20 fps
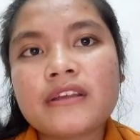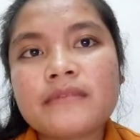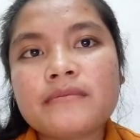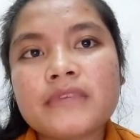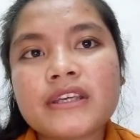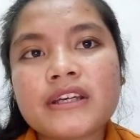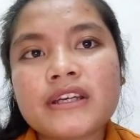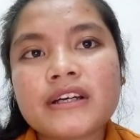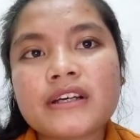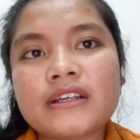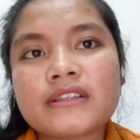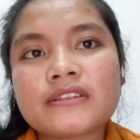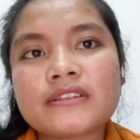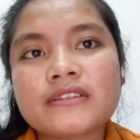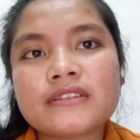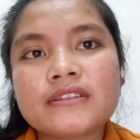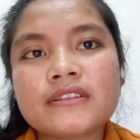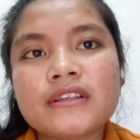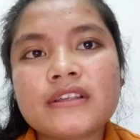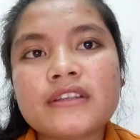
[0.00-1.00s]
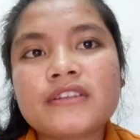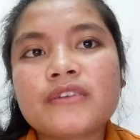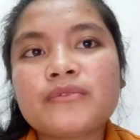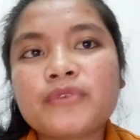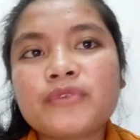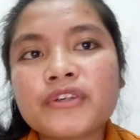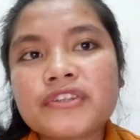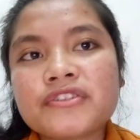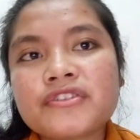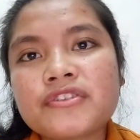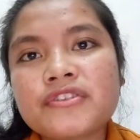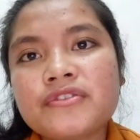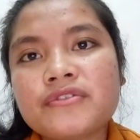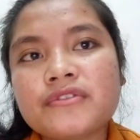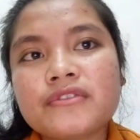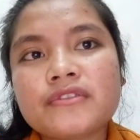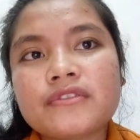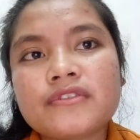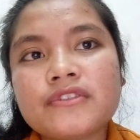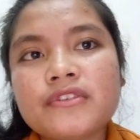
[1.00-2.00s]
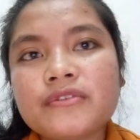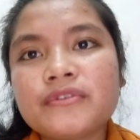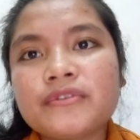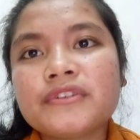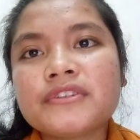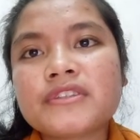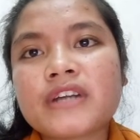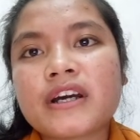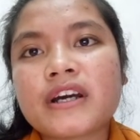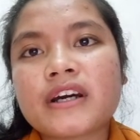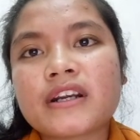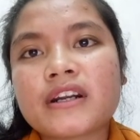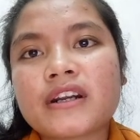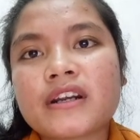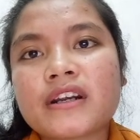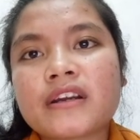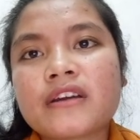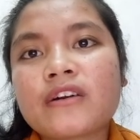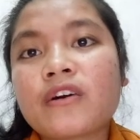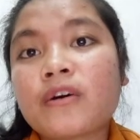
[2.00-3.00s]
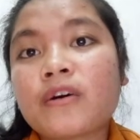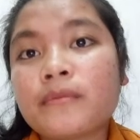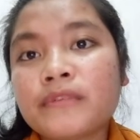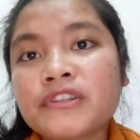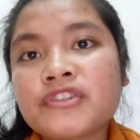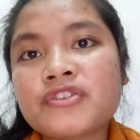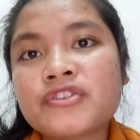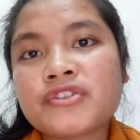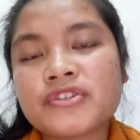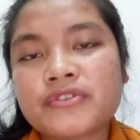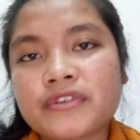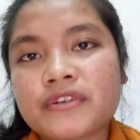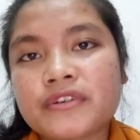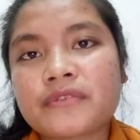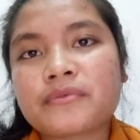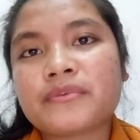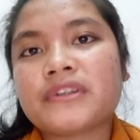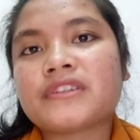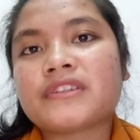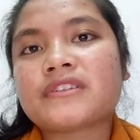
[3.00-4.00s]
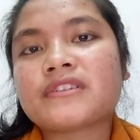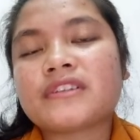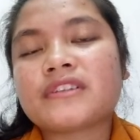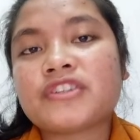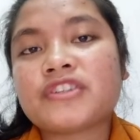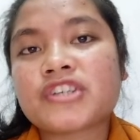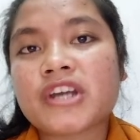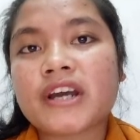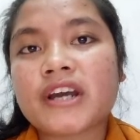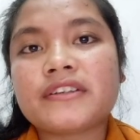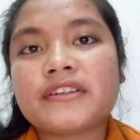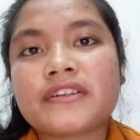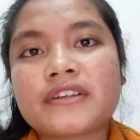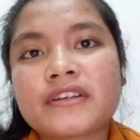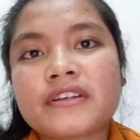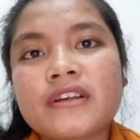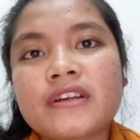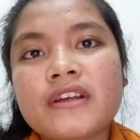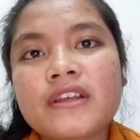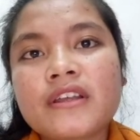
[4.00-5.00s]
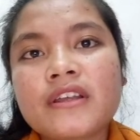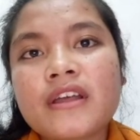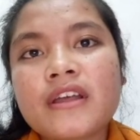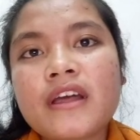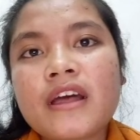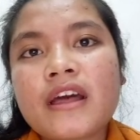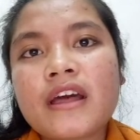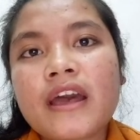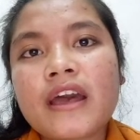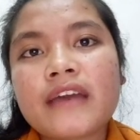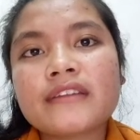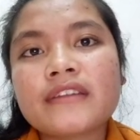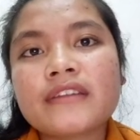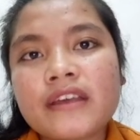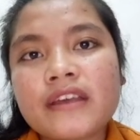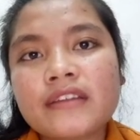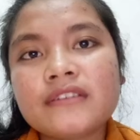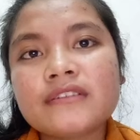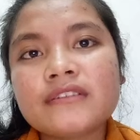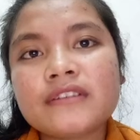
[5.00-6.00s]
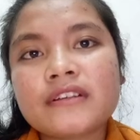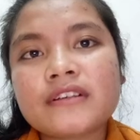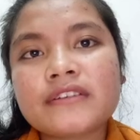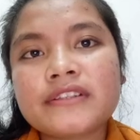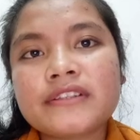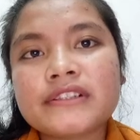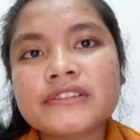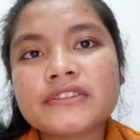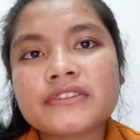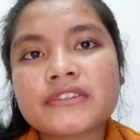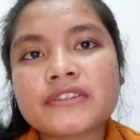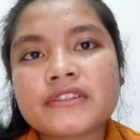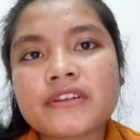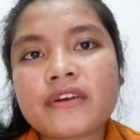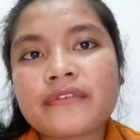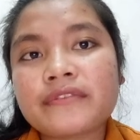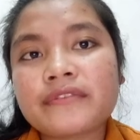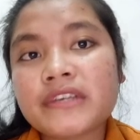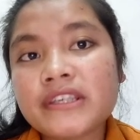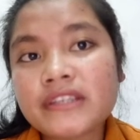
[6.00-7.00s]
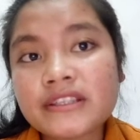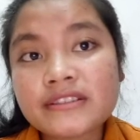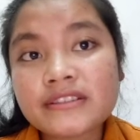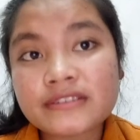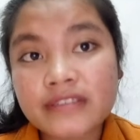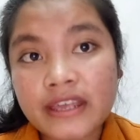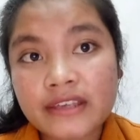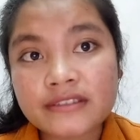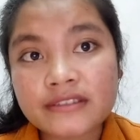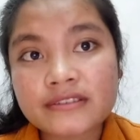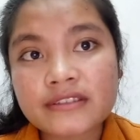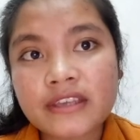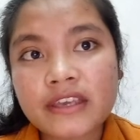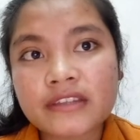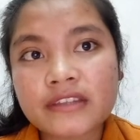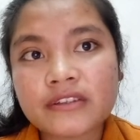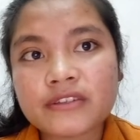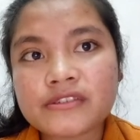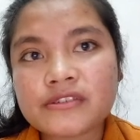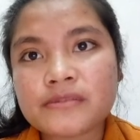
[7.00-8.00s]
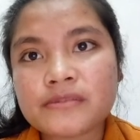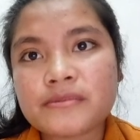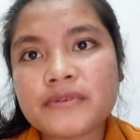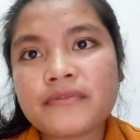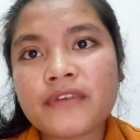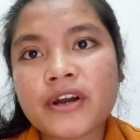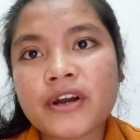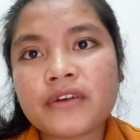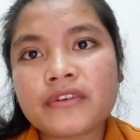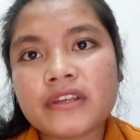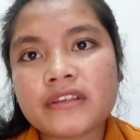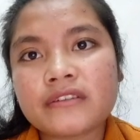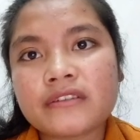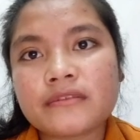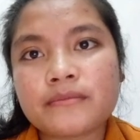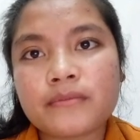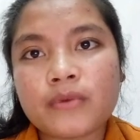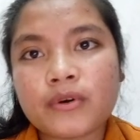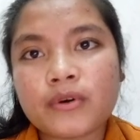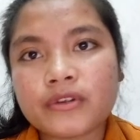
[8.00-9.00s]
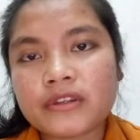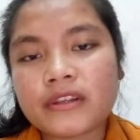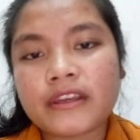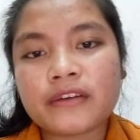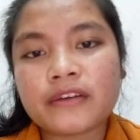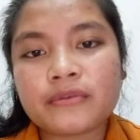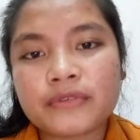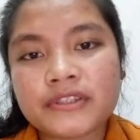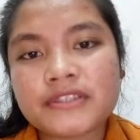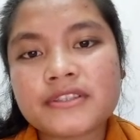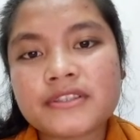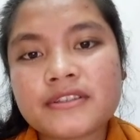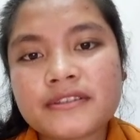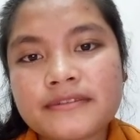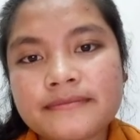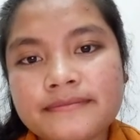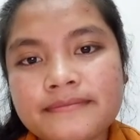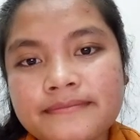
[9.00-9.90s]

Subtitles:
because the words used are commensurate with each other. And then the culture of eating snacks can also be found in the both language.